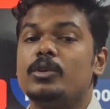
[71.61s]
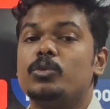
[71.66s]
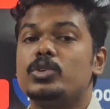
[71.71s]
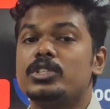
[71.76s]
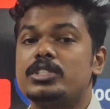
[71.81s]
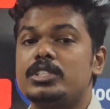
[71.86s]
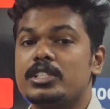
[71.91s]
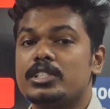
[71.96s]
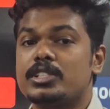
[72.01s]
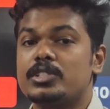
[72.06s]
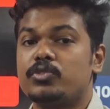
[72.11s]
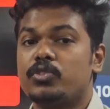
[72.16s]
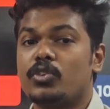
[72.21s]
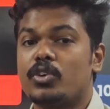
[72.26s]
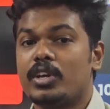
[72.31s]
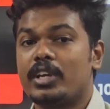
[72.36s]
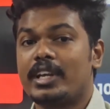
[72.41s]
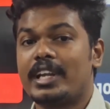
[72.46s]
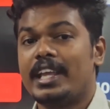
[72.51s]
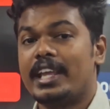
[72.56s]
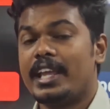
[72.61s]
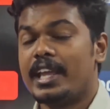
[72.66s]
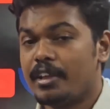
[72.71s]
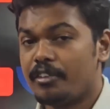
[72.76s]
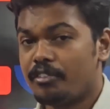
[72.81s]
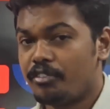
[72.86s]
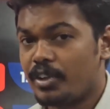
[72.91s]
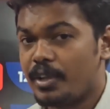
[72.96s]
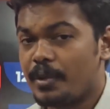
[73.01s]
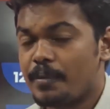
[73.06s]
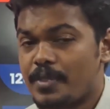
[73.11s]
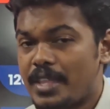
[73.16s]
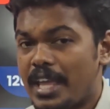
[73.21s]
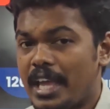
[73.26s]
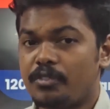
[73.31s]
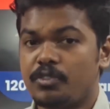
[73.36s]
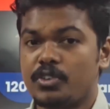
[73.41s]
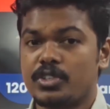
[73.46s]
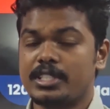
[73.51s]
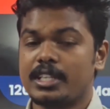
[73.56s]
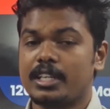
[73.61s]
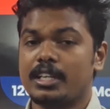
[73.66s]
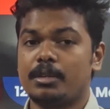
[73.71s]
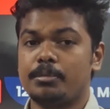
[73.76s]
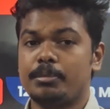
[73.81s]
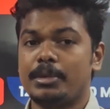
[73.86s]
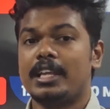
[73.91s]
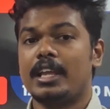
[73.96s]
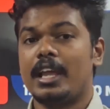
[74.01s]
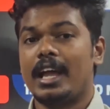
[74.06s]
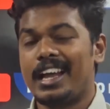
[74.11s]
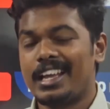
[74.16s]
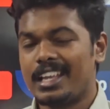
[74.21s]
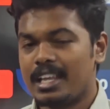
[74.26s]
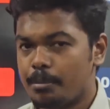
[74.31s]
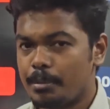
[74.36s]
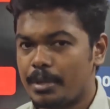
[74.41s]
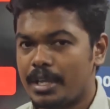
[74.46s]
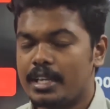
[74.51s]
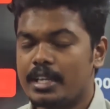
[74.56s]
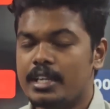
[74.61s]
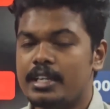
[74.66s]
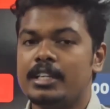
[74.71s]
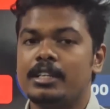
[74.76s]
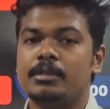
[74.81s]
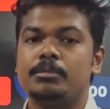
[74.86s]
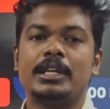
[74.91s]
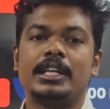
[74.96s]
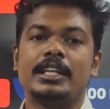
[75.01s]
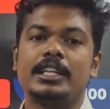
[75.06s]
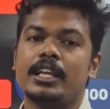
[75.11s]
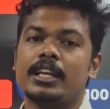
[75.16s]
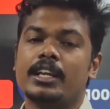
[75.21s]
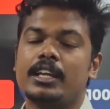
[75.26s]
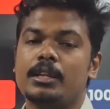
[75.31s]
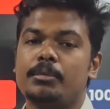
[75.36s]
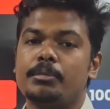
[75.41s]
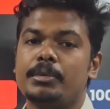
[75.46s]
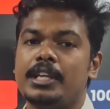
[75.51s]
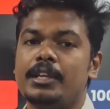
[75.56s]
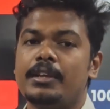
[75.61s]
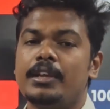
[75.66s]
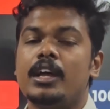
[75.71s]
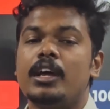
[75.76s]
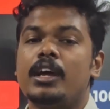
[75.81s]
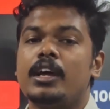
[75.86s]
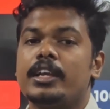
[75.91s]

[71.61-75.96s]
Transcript: which is for AFA, Air Force Academy, IMA, Indian Military Academy,